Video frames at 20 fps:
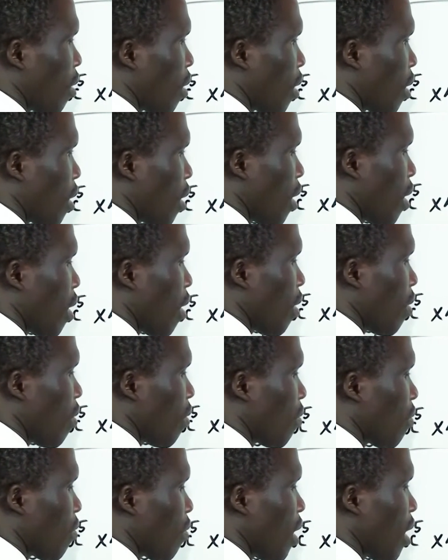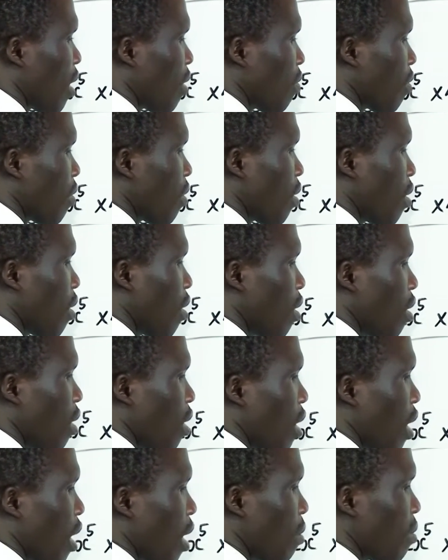Okay, 5.
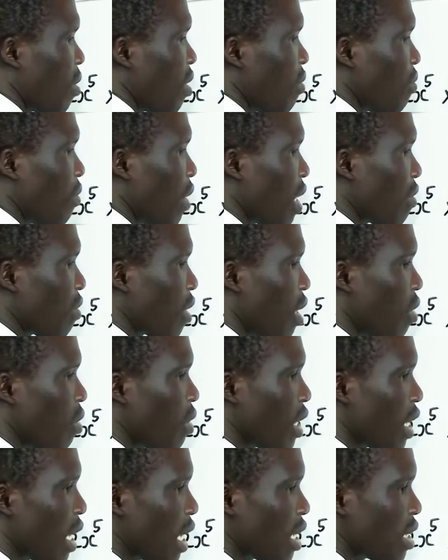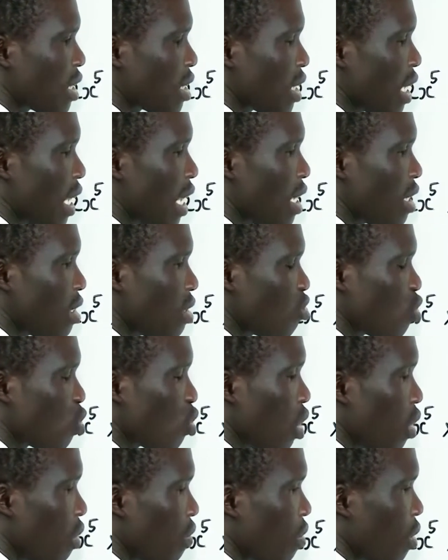How many 5 can we get in
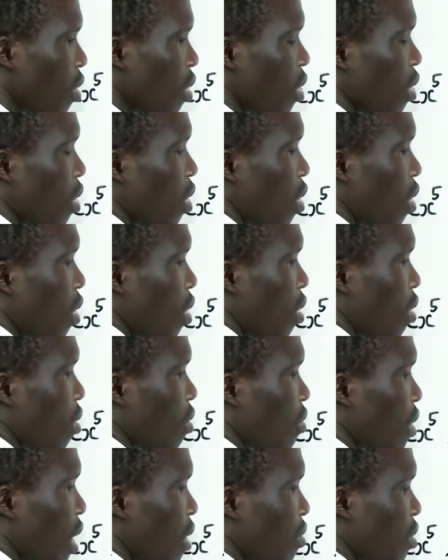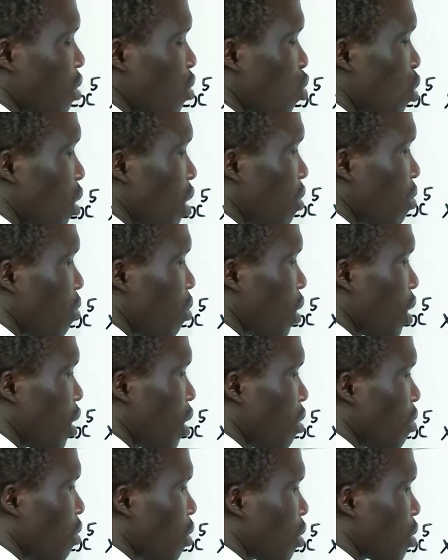12? 5 in 12 will
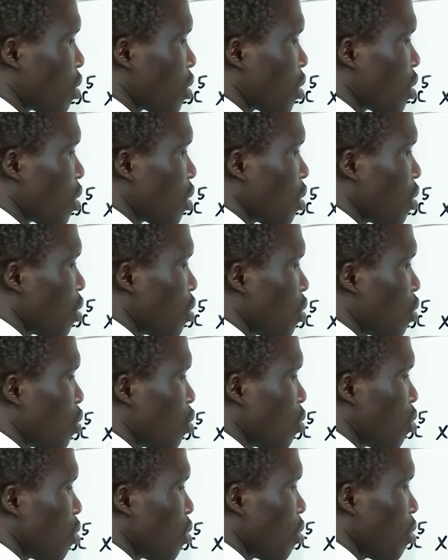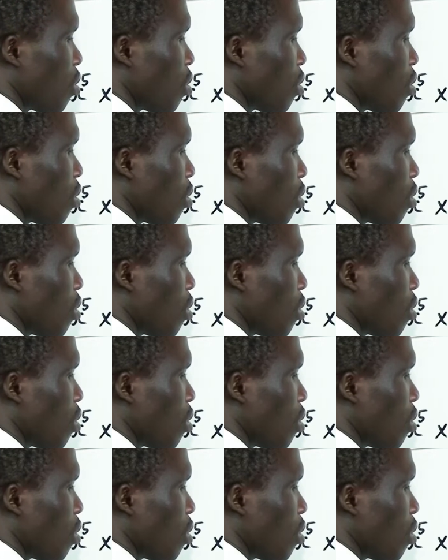give us 2.